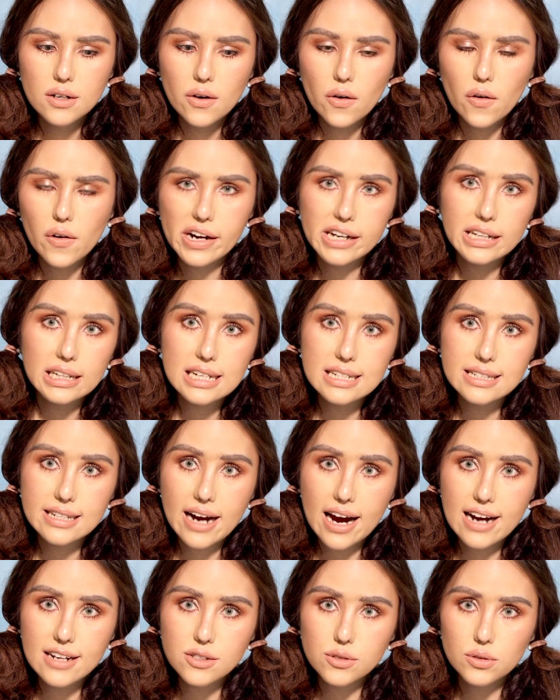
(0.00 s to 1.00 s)
or at least in
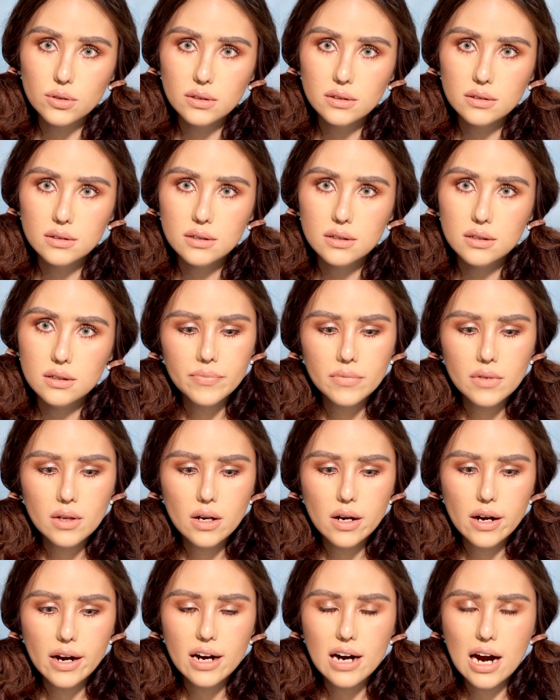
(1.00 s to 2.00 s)
high school.
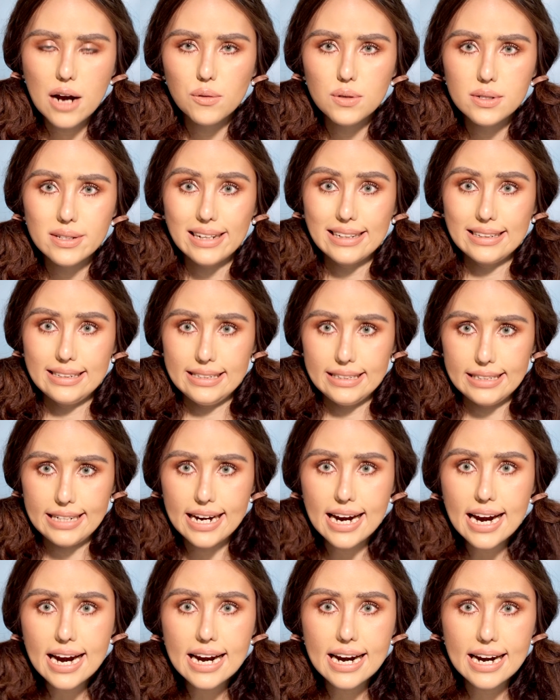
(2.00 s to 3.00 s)
And I was like,
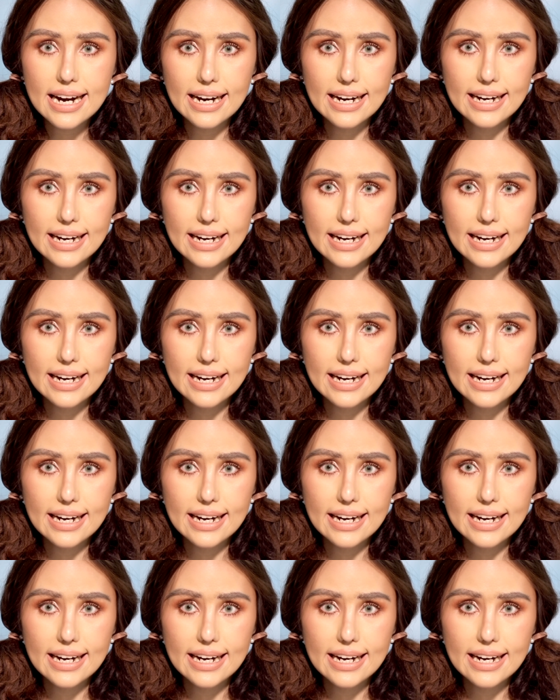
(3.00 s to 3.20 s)
dang.